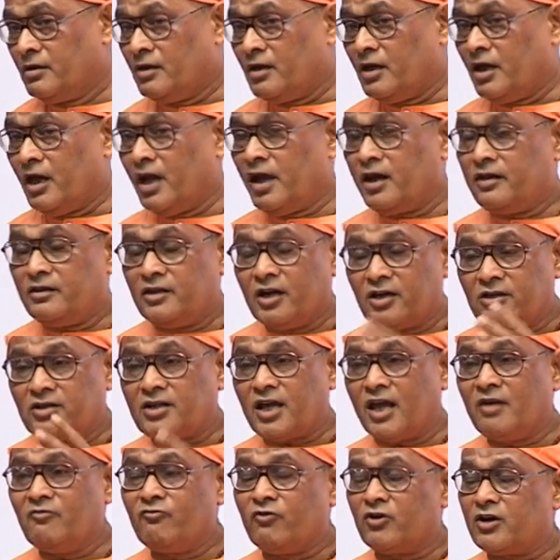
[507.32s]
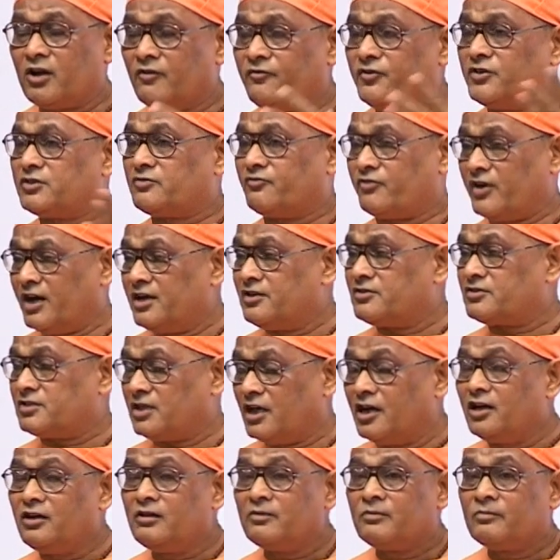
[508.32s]
At that time, one of his friends
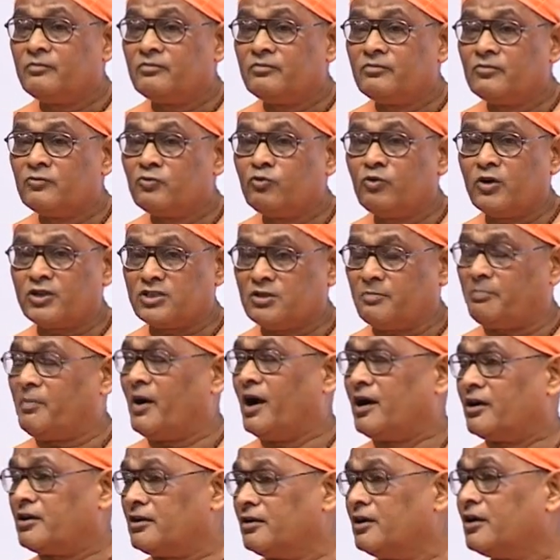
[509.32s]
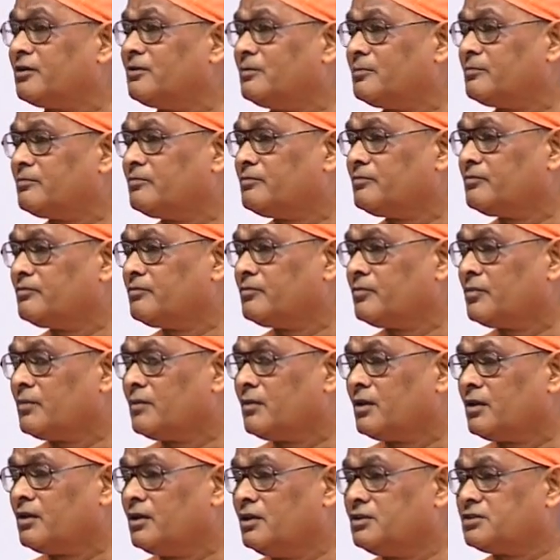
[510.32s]
said, who was a partner,
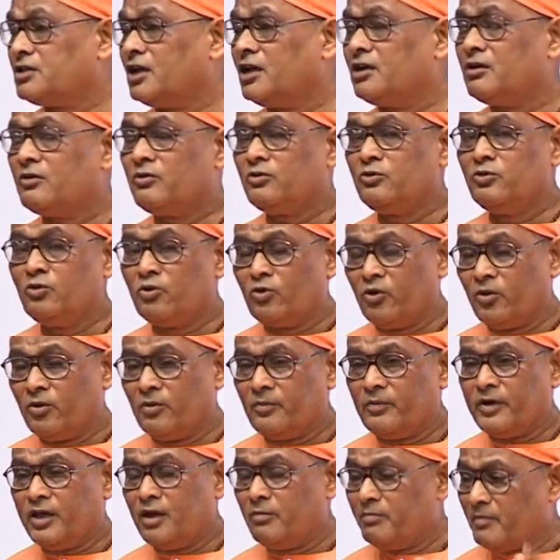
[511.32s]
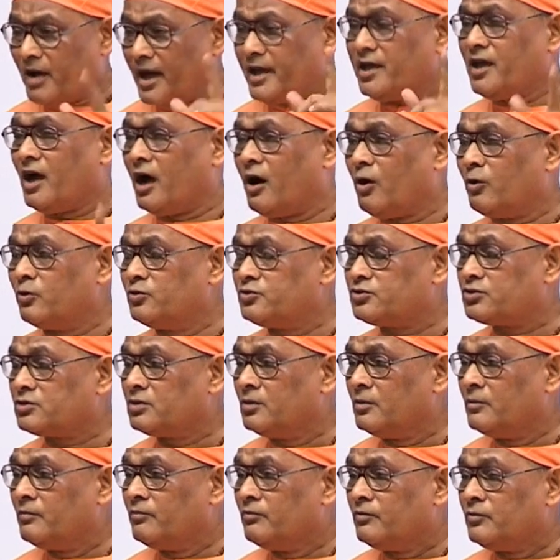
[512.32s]
he said, you know, in my house,
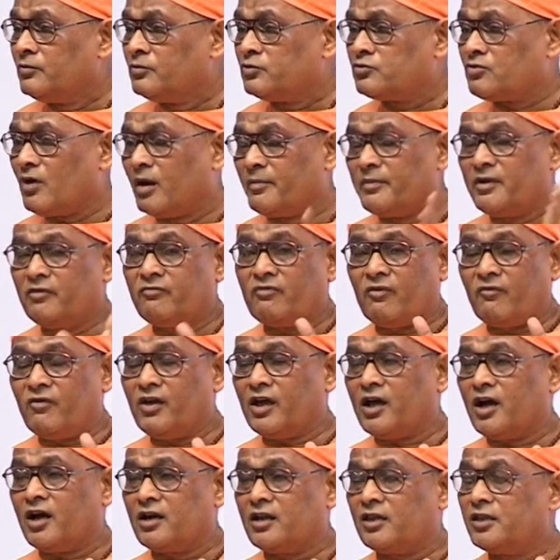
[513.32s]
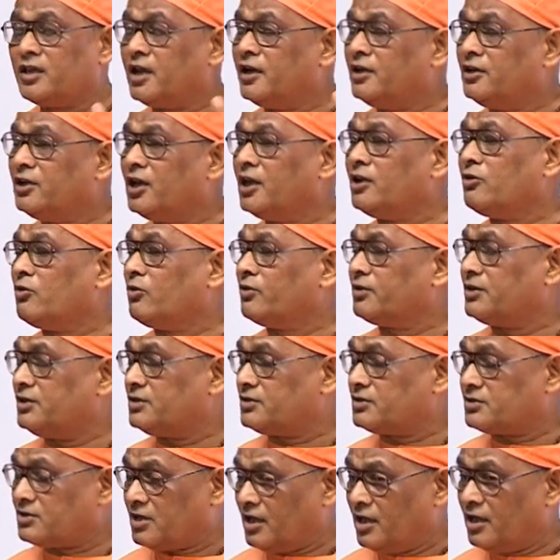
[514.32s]
Swami Vivekananda, an Indian yogi,
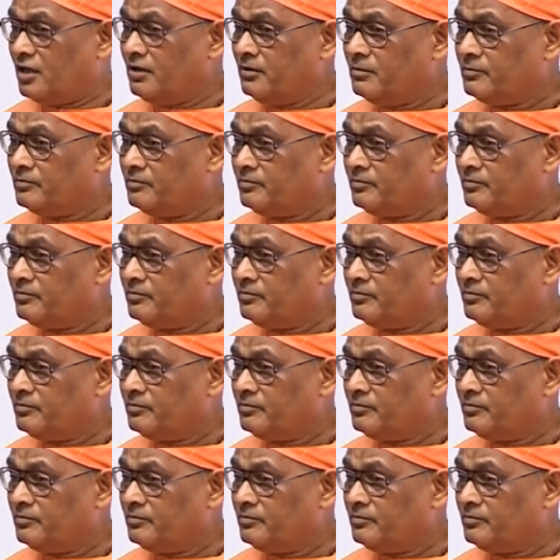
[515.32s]
is staying.